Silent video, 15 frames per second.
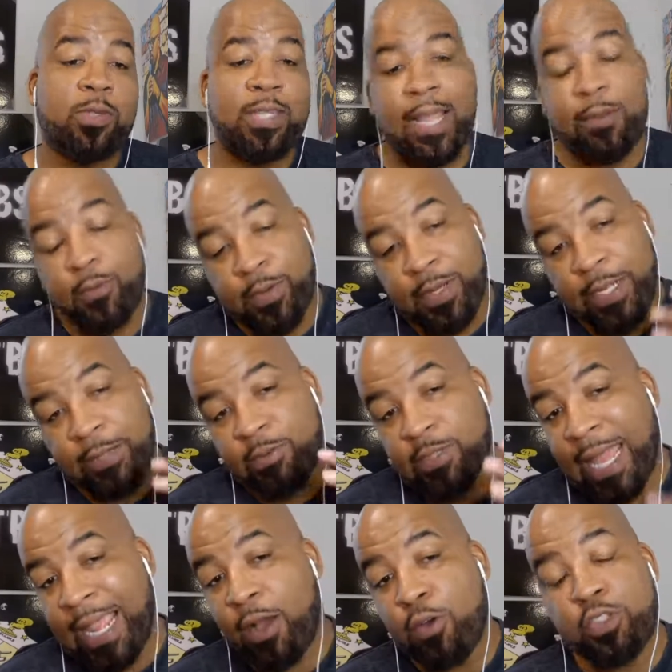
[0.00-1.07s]
Like he was
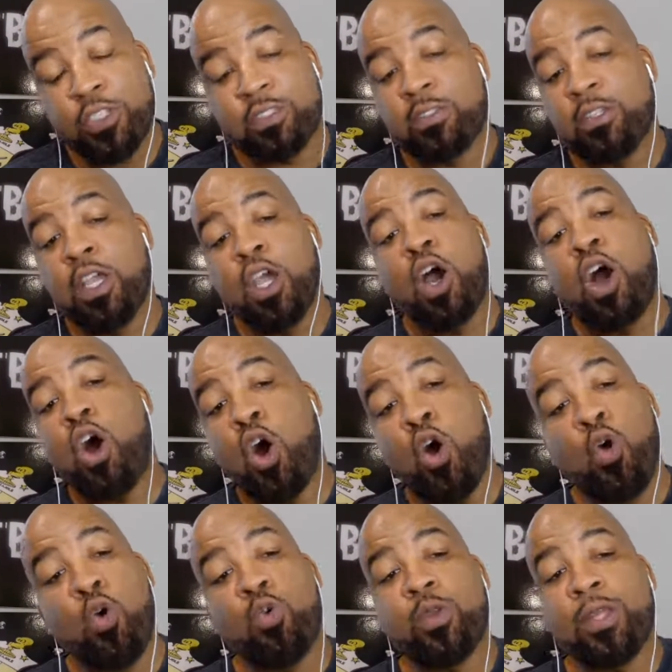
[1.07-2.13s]
like just
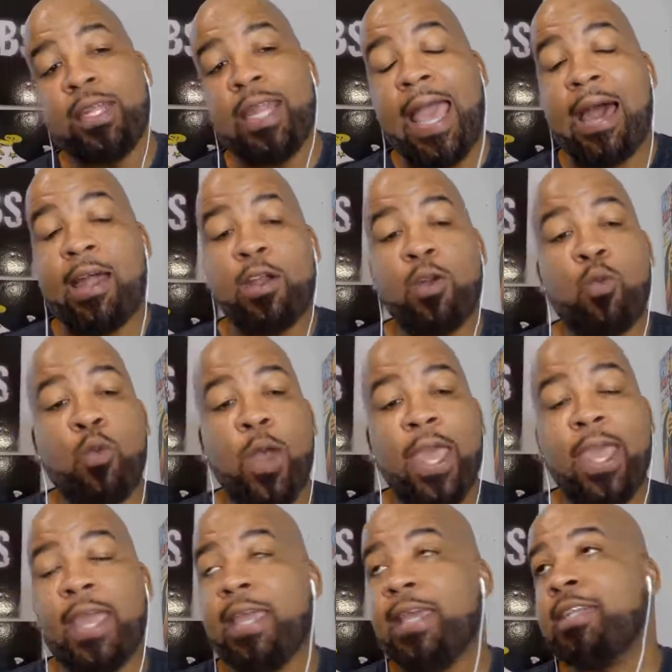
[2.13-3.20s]
old and out of the
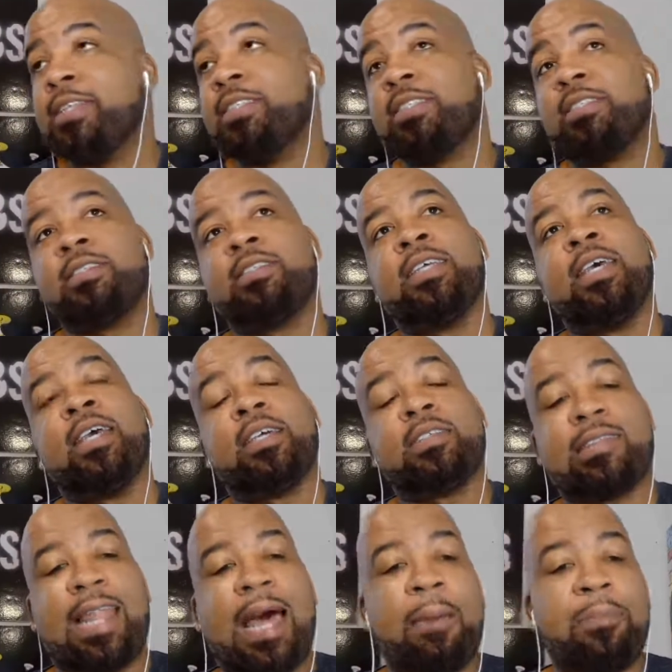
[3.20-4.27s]
way and just
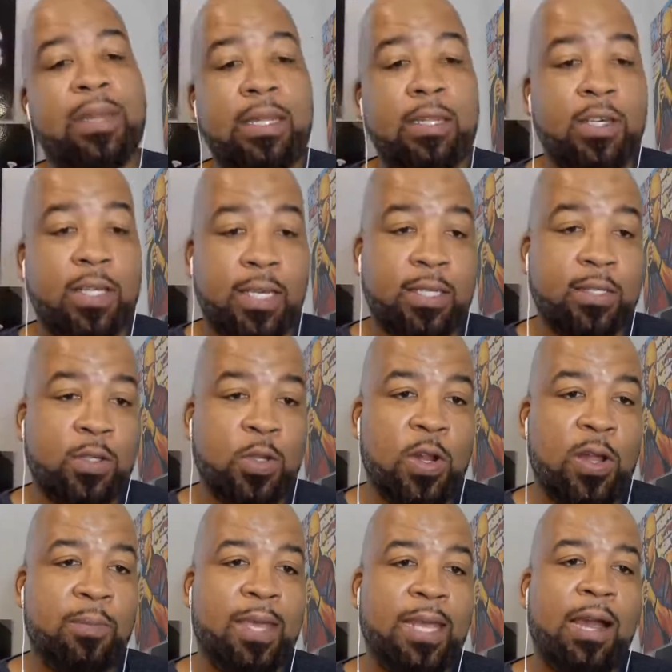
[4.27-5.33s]
sloppy looking. You know what
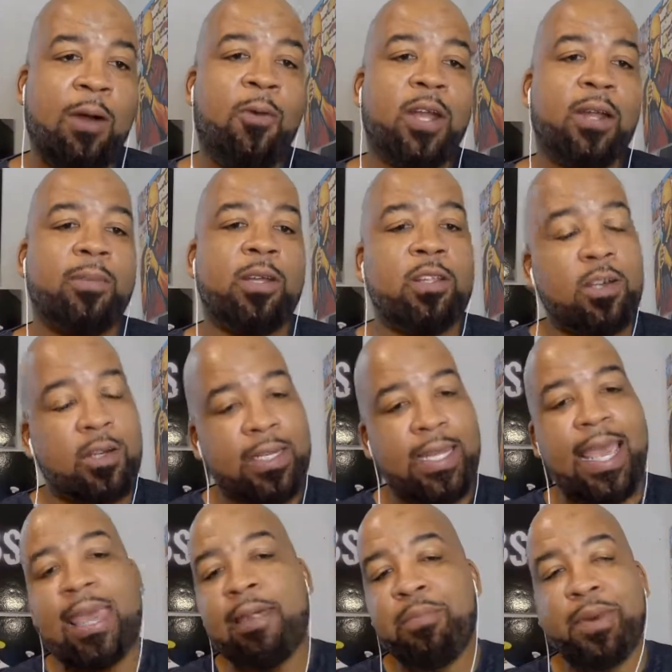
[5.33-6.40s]
I mean? I want him to look
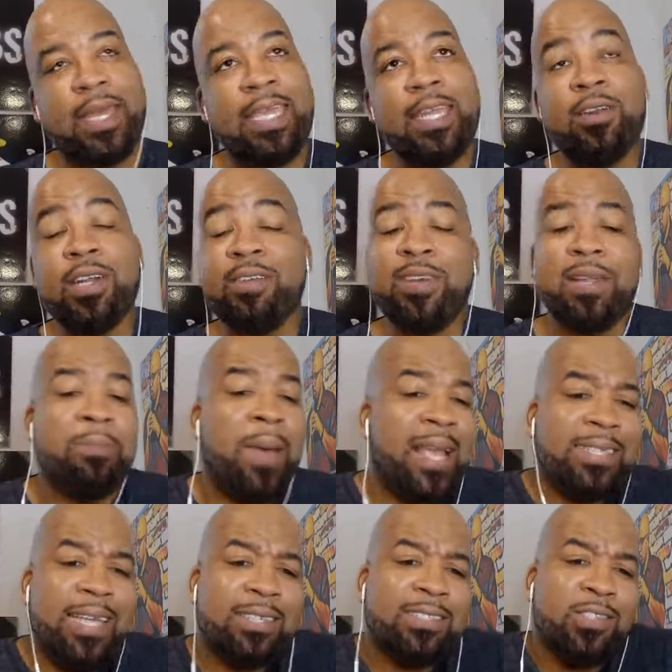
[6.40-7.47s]
that, but Mike
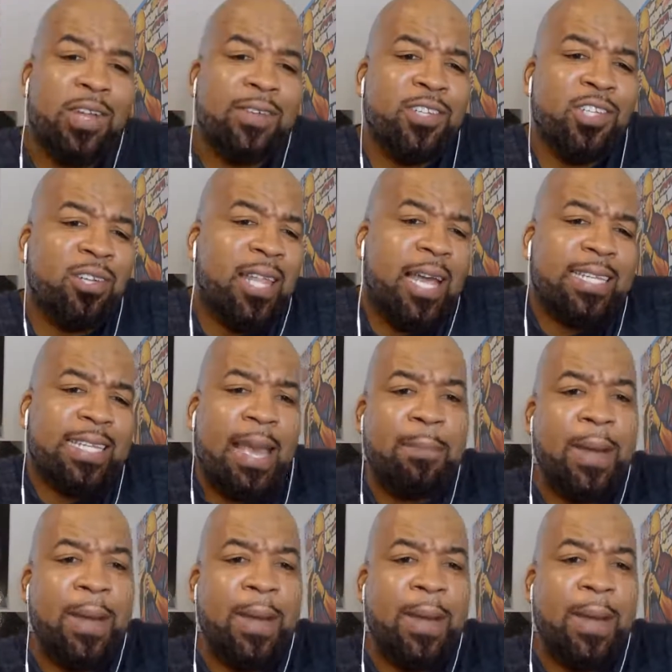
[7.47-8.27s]
Tyson don't even look like that.